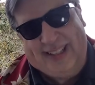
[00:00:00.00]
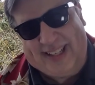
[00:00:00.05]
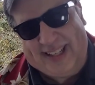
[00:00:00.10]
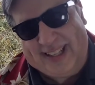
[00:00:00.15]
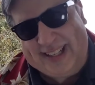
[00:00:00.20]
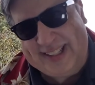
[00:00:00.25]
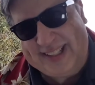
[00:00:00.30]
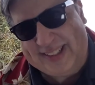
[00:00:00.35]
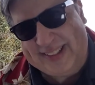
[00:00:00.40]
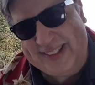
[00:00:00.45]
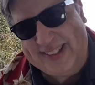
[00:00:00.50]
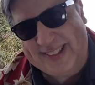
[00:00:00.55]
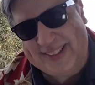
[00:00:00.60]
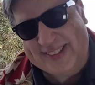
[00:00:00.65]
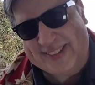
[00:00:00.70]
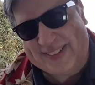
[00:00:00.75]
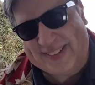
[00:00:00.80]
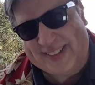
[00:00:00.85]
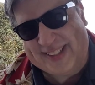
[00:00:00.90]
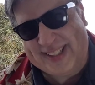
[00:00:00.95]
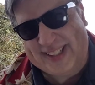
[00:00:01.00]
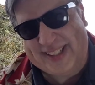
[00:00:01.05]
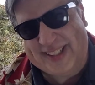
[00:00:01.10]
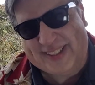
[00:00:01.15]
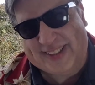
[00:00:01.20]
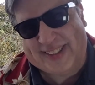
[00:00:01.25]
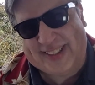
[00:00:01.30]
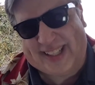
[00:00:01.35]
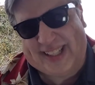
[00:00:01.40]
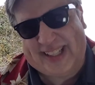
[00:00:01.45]
I know you don't want to
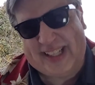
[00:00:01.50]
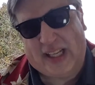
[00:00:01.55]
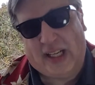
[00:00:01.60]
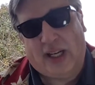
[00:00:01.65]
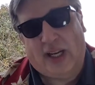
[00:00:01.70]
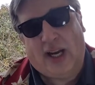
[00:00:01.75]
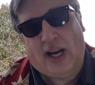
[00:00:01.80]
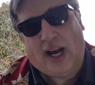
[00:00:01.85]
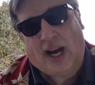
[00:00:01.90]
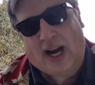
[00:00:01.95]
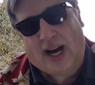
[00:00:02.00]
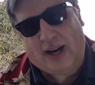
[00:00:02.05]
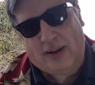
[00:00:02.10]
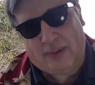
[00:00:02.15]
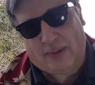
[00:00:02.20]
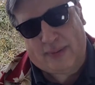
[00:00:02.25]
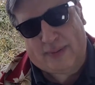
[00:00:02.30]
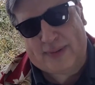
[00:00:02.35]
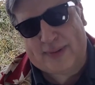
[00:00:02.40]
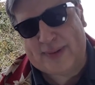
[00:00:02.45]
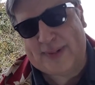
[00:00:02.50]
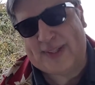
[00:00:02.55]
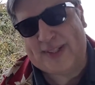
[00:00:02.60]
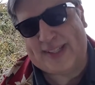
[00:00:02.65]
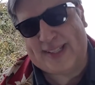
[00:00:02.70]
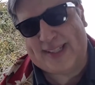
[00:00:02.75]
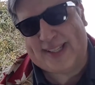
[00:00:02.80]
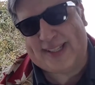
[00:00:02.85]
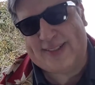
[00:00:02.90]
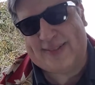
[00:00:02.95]
know that. I will
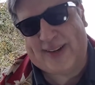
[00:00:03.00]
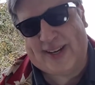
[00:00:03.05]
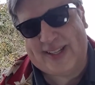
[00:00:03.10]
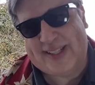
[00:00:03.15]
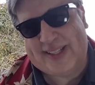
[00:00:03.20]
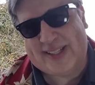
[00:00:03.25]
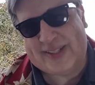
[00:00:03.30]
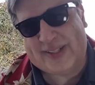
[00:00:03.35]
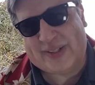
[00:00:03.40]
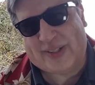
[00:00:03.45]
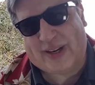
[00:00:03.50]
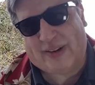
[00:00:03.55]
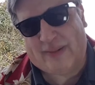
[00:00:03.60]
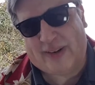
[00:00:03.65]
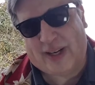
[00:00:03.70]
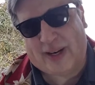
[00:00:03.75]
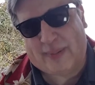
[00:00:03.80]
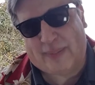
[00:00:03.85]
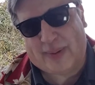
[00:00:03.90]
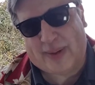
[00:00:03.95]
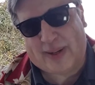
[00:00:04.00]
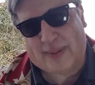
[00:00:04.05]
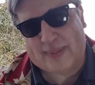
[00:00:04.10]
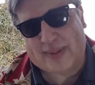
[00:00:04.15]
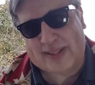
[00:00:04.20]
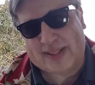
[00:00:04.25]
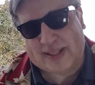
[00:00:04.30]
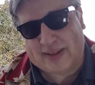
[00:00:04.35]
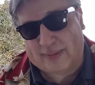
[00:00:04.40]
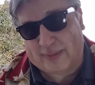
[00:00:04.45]
focus on rideshare driving, I
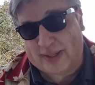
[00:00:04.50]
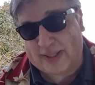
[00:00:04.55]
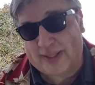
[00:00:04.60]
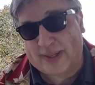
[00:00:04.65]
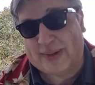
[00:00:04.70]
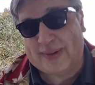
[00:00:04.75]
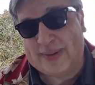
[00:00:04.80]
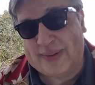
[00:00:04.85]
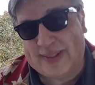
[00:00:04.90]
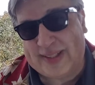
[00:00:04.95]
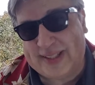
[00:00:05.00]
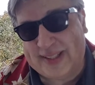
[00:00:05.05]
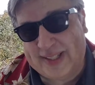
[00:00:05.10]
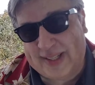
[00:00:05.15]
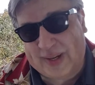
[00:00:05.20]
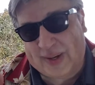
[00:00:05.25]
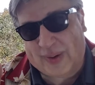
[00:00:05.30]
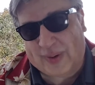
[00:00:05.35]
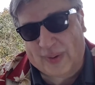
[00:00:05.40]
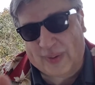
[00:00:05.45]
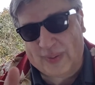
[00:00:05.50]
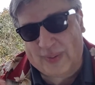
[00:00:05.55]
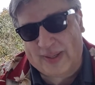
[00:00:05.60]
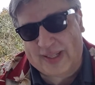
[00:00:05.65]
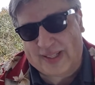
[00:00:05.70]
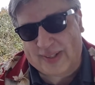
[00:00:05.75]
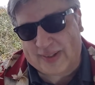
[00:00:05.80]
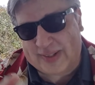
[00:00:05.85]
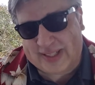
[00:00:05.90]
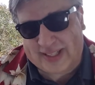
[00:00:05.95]
promise. And if I don't, hold me
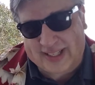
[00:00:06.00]
to it.